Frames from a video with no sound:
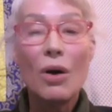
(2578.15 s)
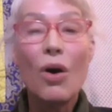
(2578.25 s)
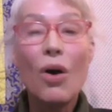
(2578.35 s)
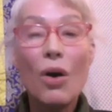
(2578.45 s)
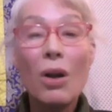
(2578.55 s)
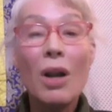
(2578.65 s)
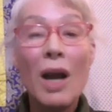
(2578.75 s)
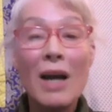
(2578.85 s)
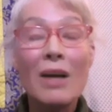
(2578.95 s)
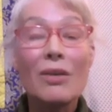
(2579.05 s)
all
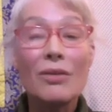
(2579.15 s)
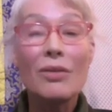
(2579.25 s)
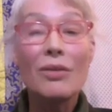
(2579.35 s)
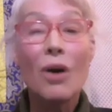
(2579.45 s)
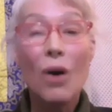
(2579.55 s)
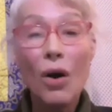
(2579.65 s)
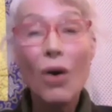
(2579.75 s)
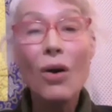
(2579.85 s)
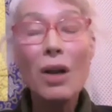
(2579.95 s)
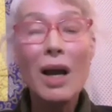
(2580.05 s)
life,
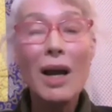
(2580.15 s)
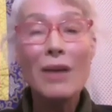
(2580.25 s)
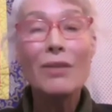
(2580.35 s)
all life.